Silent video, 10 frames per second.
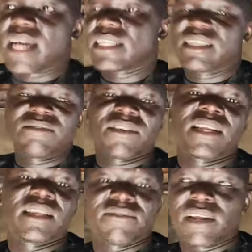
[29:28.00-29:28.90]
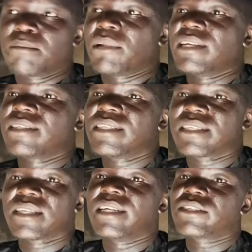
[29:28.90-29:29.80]
land different different
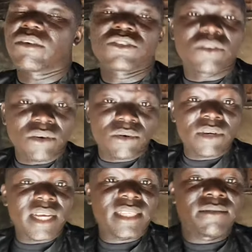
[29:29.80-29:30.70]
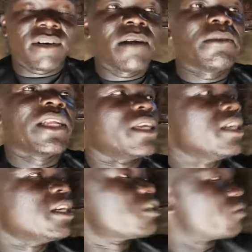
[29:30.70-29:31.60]
places. It's also good as a family.
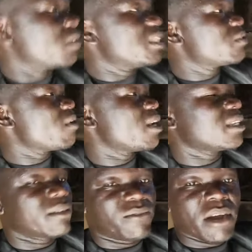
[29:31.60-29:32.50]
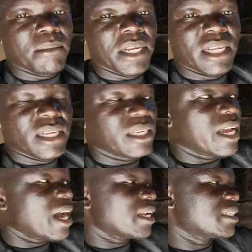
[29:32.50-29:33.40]
So this one is family,
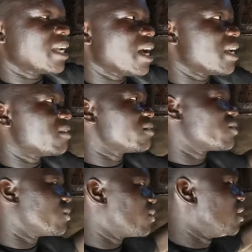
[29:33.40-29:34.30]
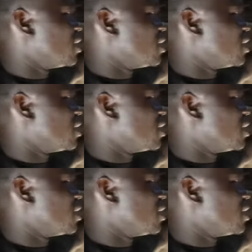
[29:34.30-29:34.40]
the other side also,